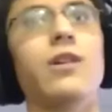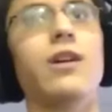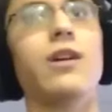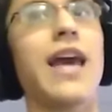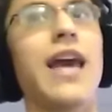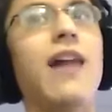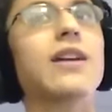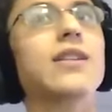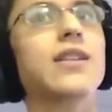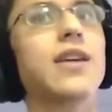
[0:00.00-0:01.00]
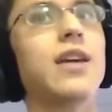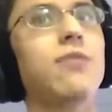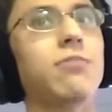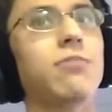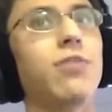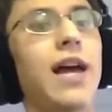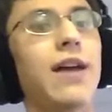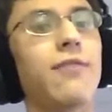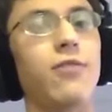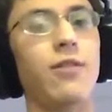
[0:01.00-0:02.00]
I think Alex Kidd was a
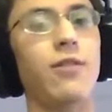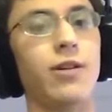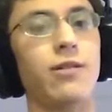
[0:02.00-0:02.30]
platformer,